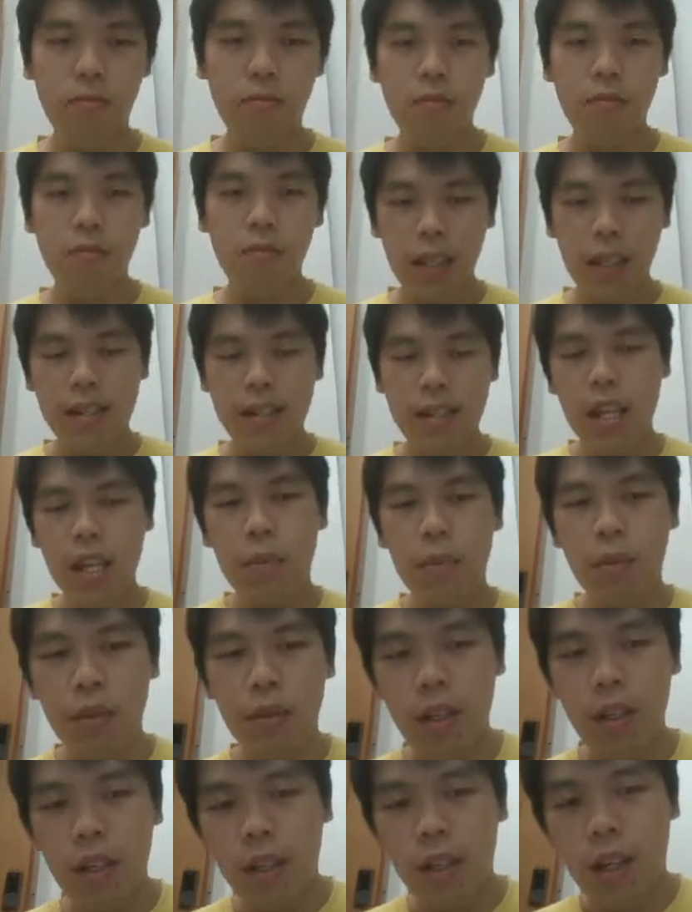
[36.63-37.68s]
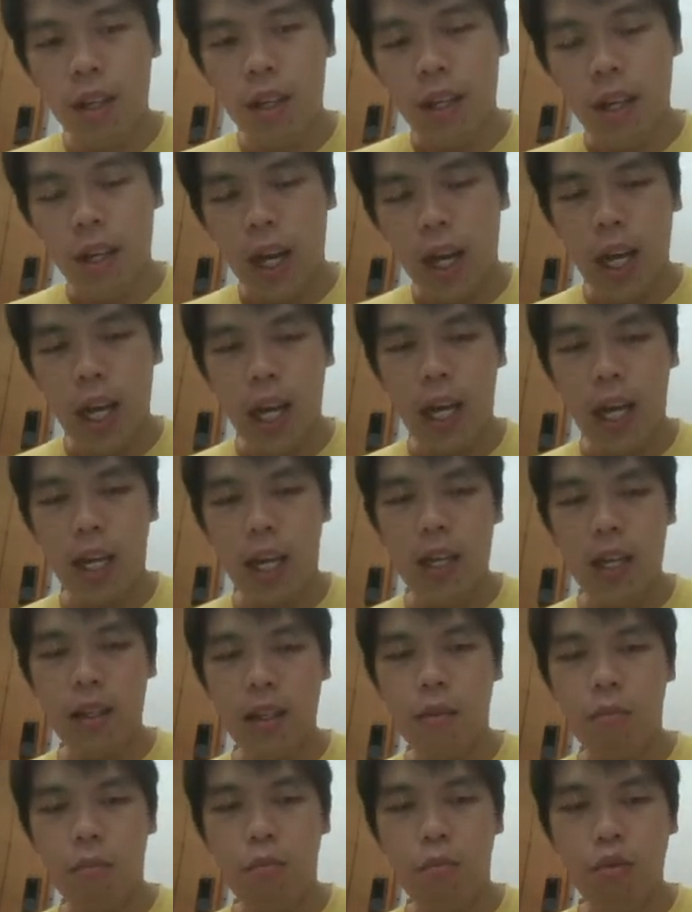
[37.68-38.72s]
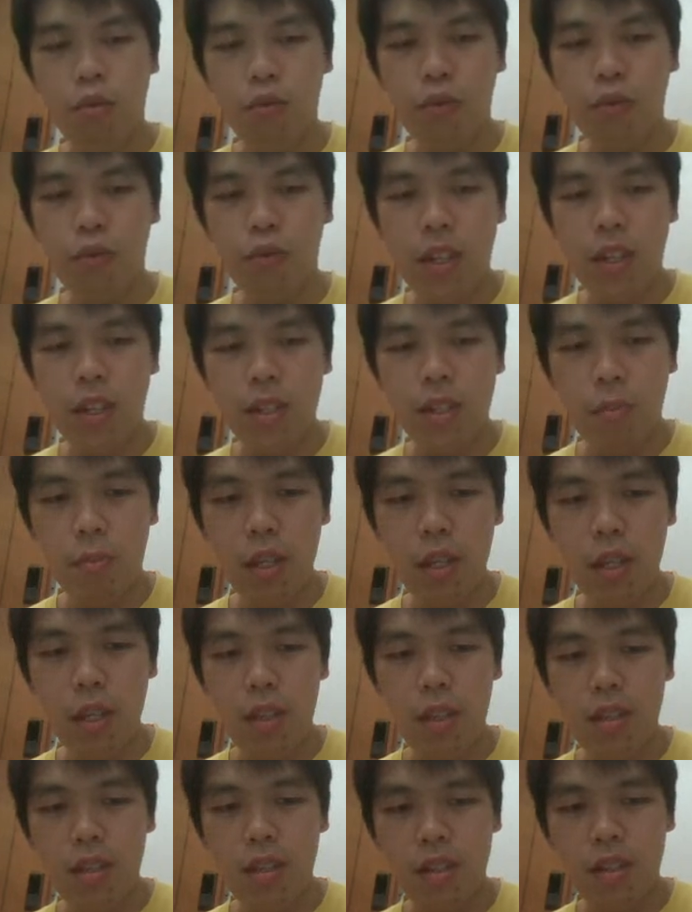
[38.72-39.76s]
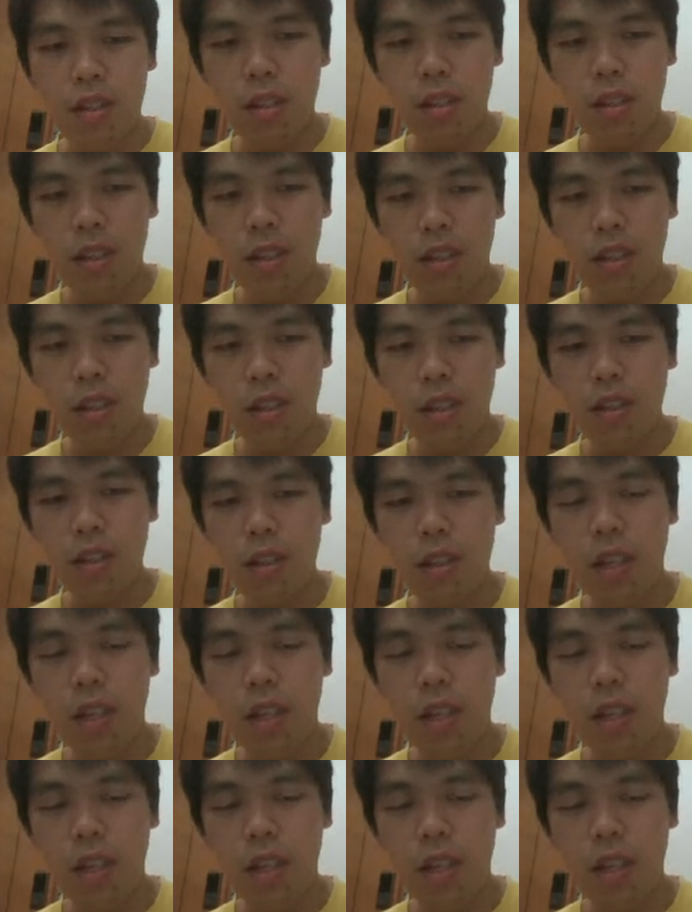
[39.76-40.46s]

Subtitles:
stable. I move this a bit here.